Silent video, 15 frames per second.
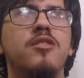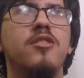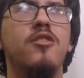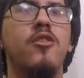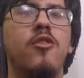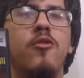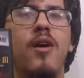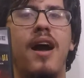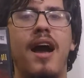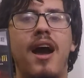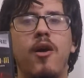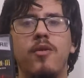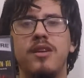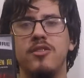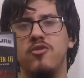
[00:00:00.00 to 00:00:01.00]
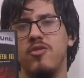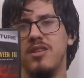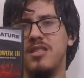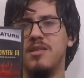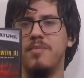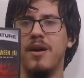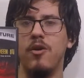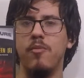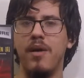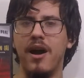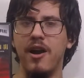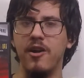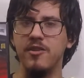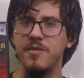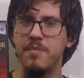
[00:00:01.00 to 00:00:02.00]
to know how it addresses Michael
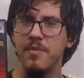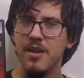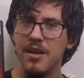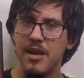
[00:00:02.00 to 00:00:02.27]
Myers.